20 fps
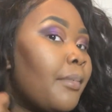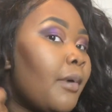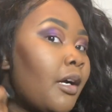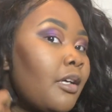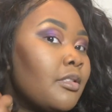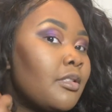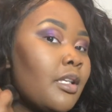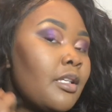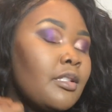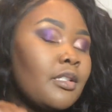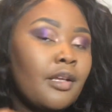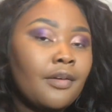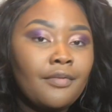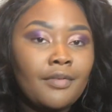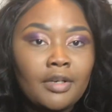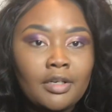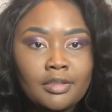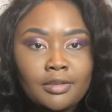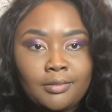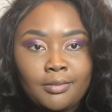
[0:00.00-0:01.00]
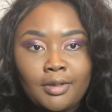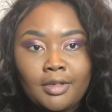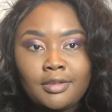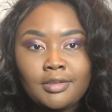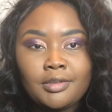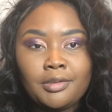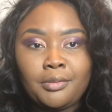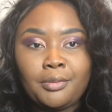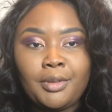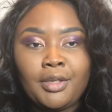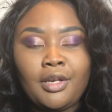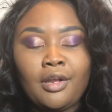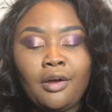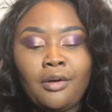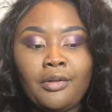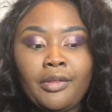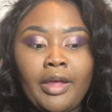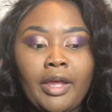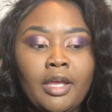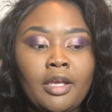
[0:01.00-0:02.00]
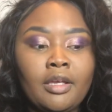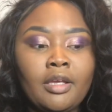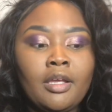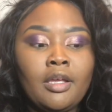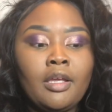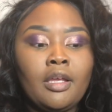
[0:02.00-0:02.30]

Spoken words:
process of it as well, so we know like